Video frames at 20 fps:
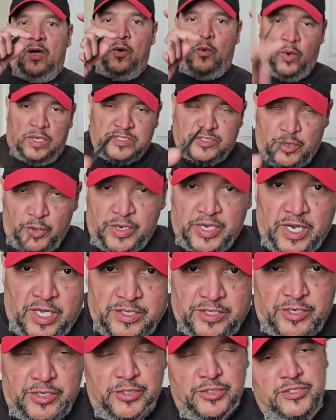What's going
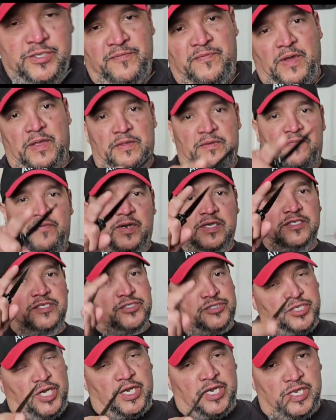on there, YouTube family and friends?
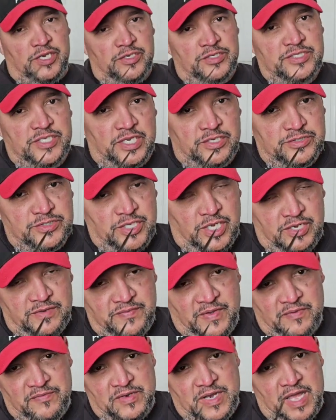Johnny here, Challenge Johnny
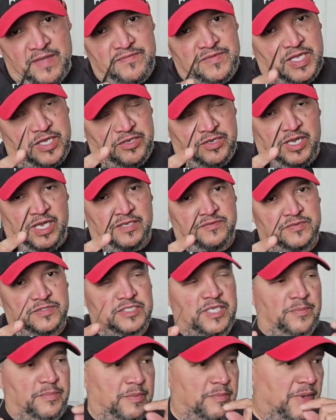5 in Life. Thank you guys for
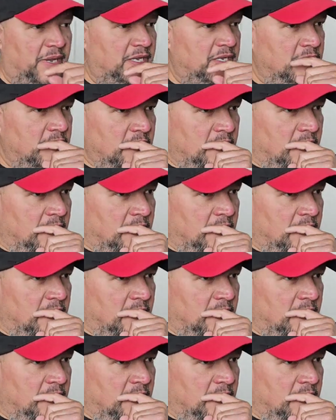stopping by.